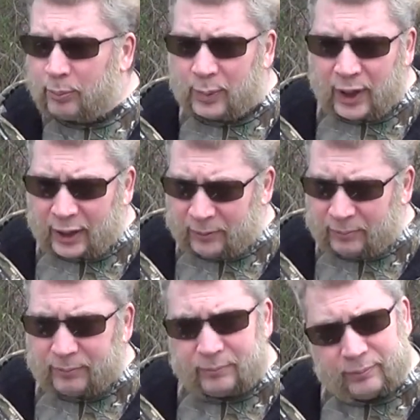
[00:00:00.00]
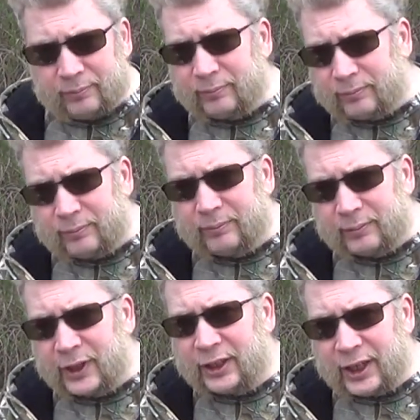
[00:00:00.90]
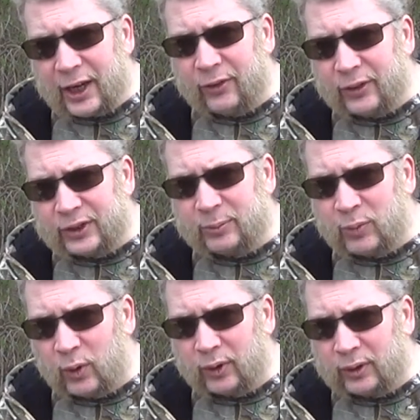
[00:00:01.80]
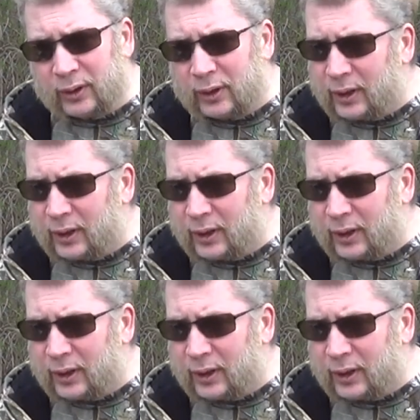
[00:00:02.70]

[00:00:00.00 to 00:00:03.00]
but container is important,